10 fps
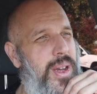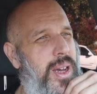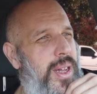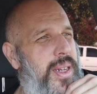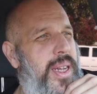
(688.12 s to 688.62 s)

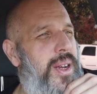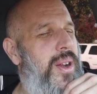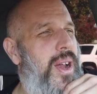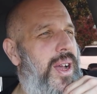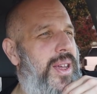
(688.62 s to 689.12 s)
on
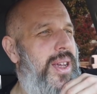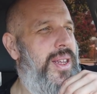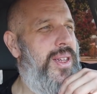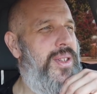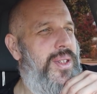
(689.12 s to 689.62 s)
here,
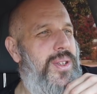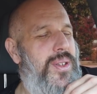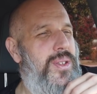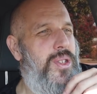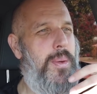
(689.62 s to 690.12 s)
and
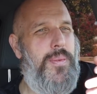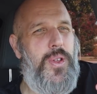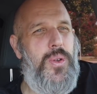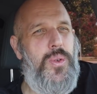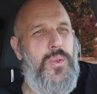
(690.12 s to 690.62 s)
some of
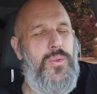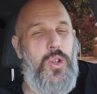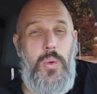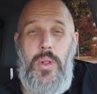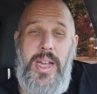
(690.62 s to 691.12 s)
you
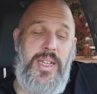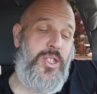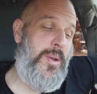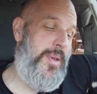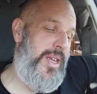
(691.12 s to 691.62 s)
don't like
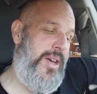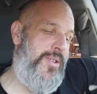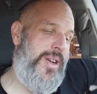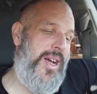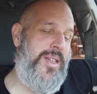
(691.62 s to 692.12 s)
some of the
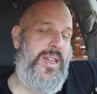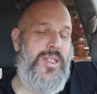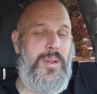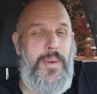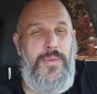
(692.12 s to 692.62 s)
other
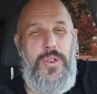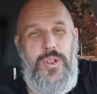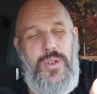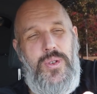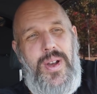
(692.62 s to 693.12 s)
content, some of you
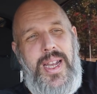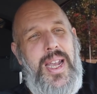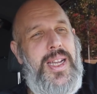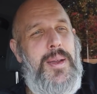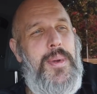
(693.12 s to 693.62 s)
do. I
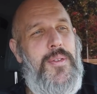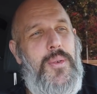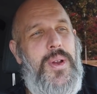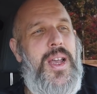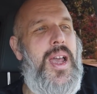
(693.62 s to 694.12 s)
can't keep
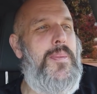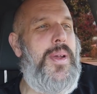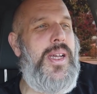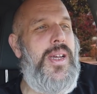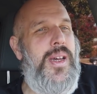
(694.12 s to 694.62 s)
everyone
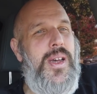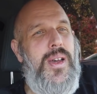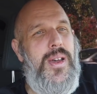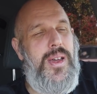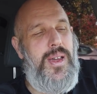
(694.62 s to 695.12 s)
happy.
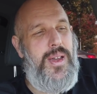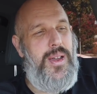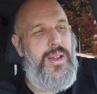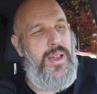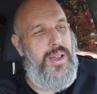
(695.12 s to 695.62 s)

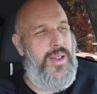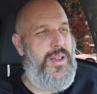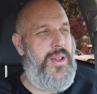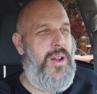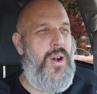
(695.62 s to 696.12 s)

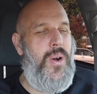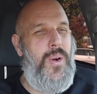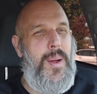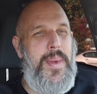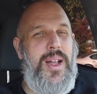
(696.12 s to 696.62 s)
You
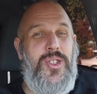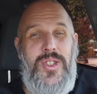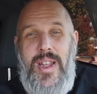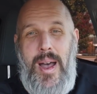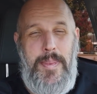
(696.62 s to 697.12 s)
know, I'm not
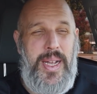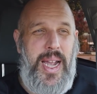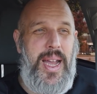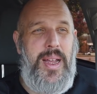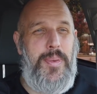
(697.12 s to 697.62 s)

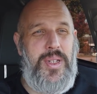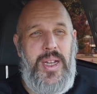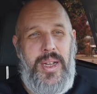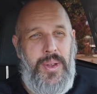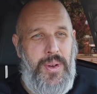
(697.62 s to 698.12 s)
stopping any
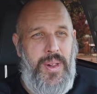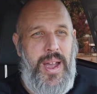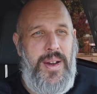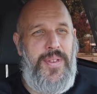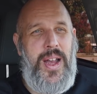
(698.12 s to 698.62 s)
particular
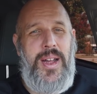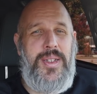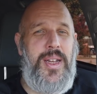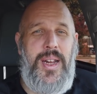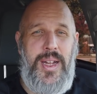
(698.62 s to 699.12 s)
line of
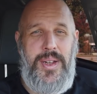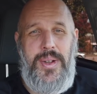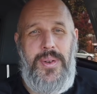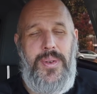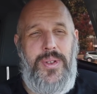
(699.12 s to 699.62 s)
content I
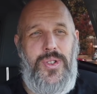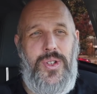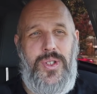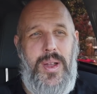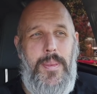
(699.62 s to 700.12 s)
do. It's
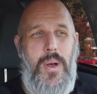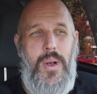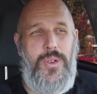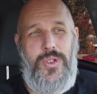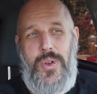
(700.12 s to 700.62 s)
just I'm
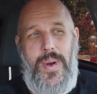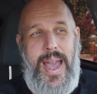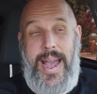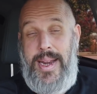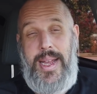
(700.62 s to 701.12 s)
also
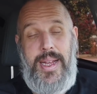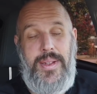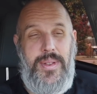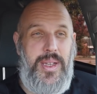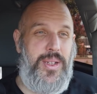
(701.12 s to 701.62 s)

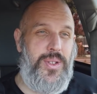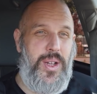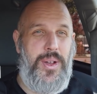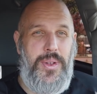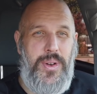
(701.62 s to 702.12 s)
adding these
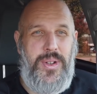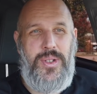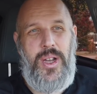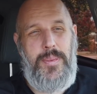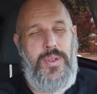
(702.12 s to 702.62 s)
other
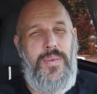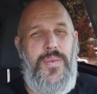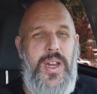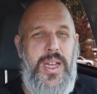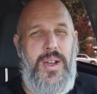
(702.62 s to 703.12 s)
types of
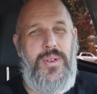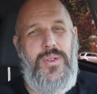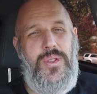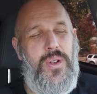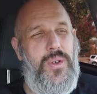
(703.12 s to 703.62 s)

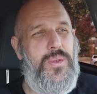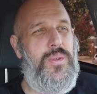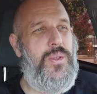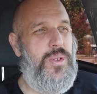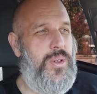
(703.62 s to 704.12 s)
videos. So